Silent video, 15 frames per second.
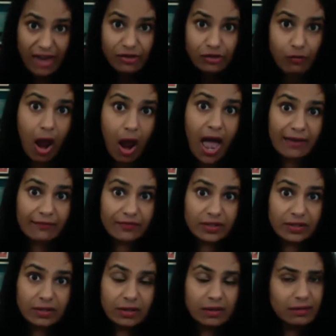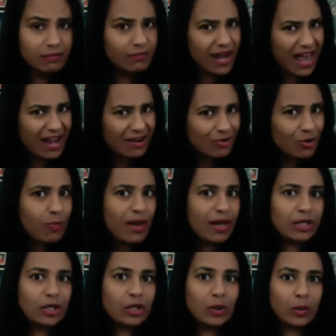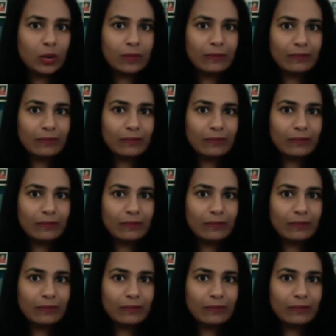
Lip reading: thrived, but I don't know about you.